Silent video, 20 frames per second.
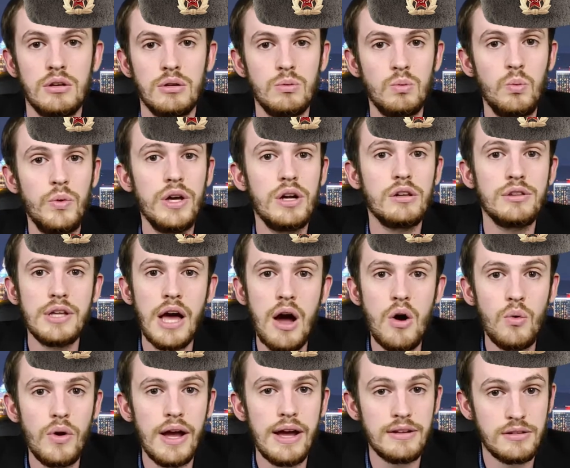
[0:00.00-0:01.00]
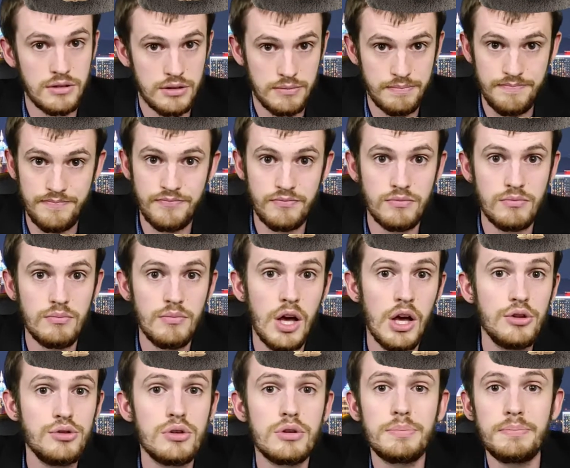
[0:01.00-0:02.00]
we are now at
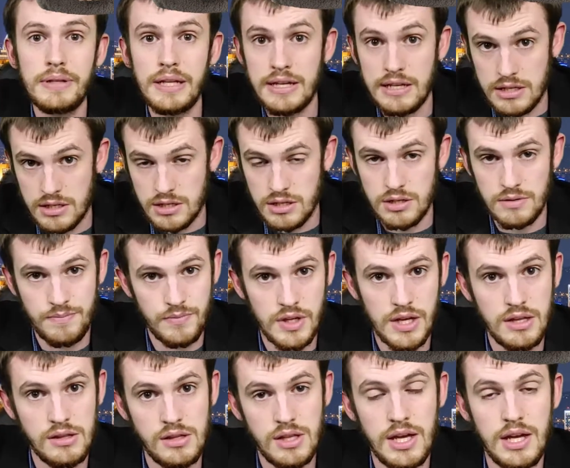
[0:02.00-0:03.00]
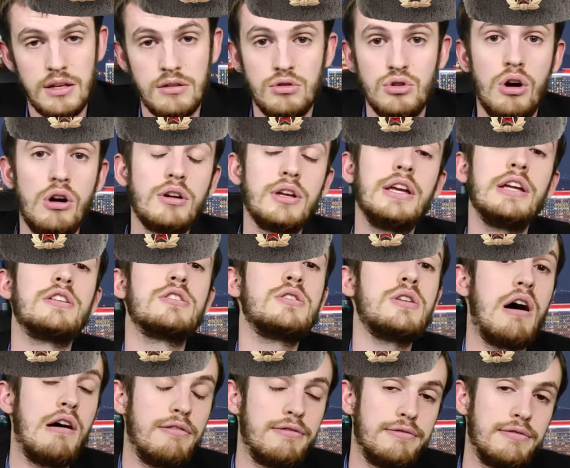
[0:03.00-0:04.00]
other place, and then dog gets
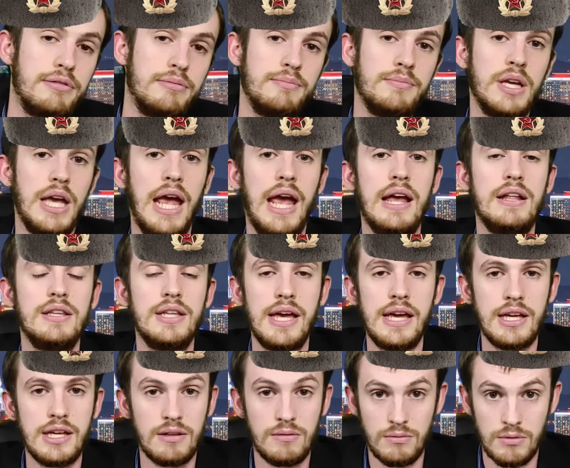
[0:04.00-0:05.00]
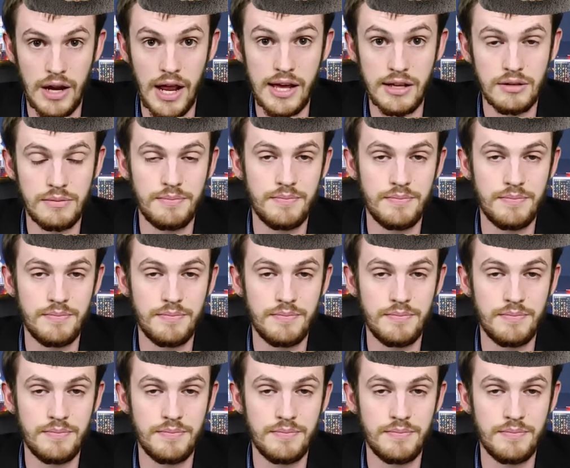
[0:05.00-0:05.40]
off and they can ride.